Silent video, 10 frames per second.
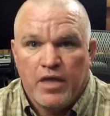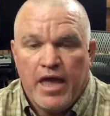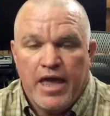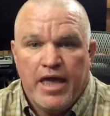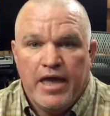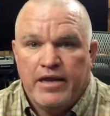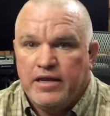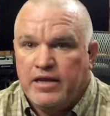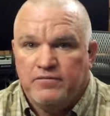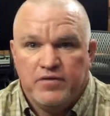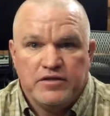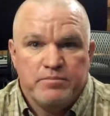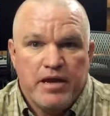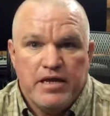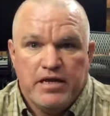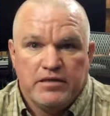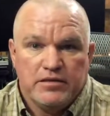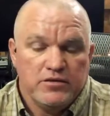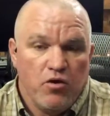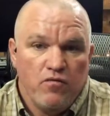and it fits my needs.
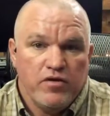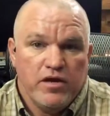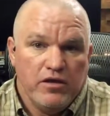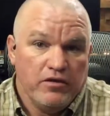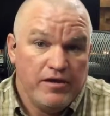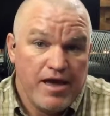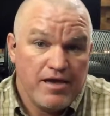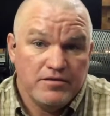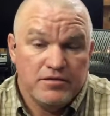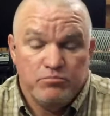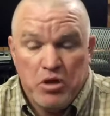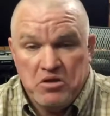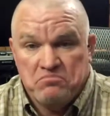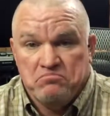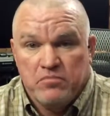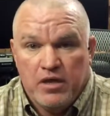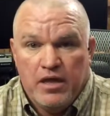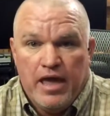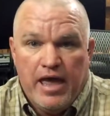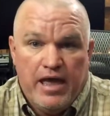It's overkill, yes, but
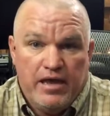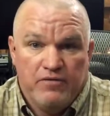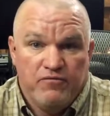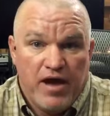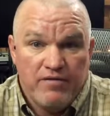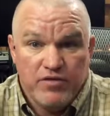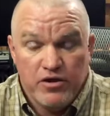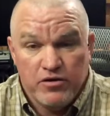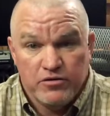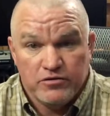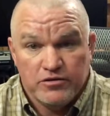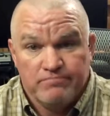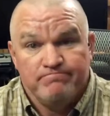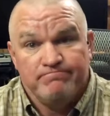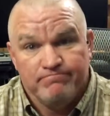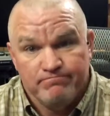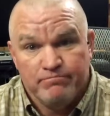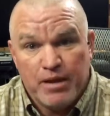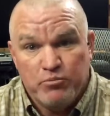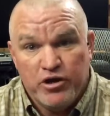hey, in 5 years,
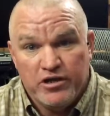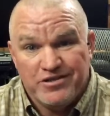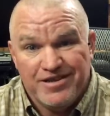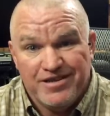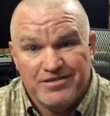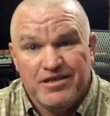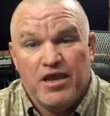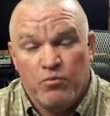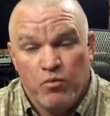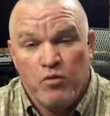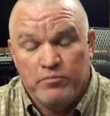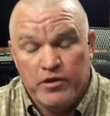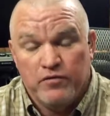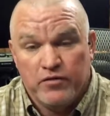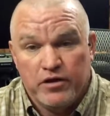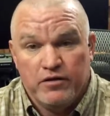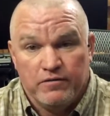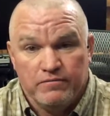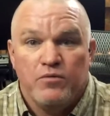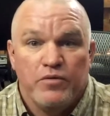my prediction is it won't be overkill.
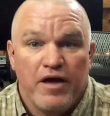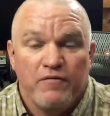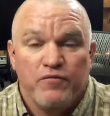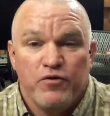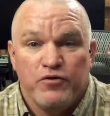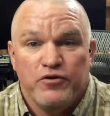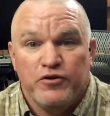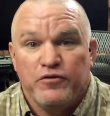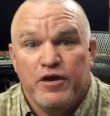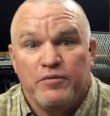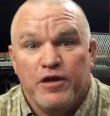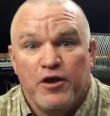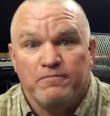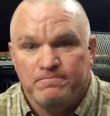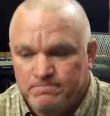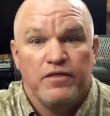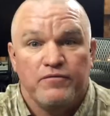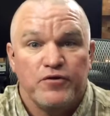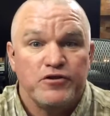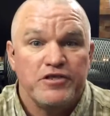Without further ado, here we go. The
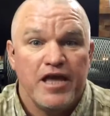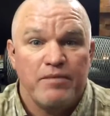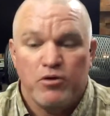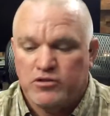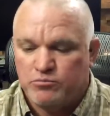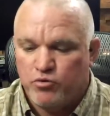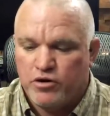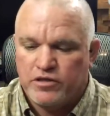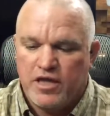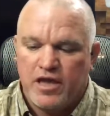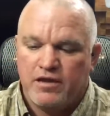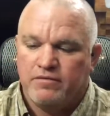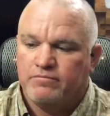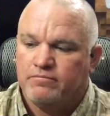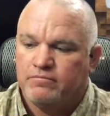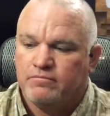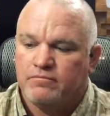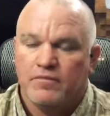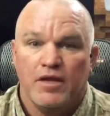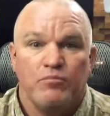first thing, most important thing,
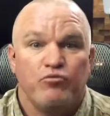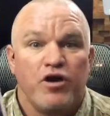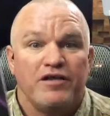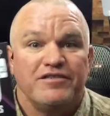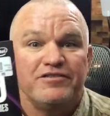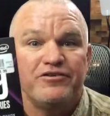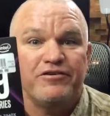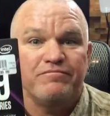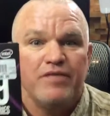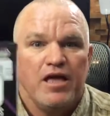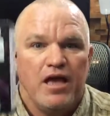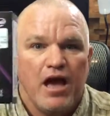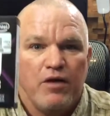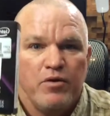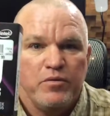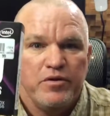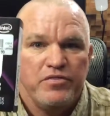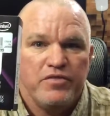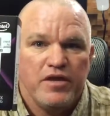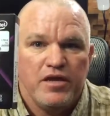processor. I went
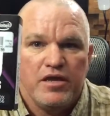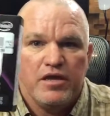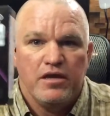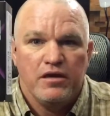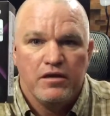with the